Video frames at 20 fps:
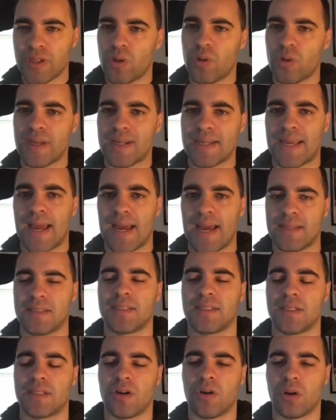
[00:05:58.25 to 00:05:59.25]
only going to
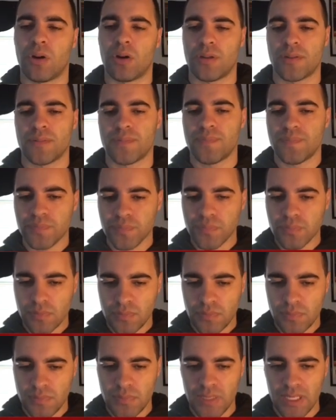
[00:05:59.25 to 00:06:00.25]
cast it
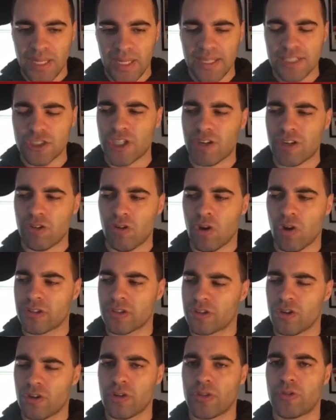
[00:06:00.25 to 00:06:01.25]
in general on
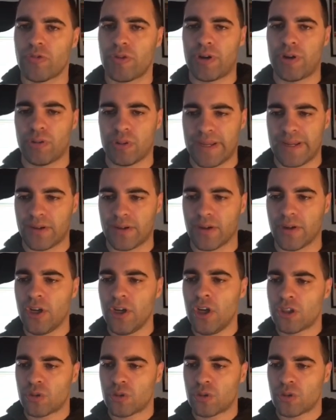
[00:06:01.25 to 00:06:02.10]
turn 3 or later.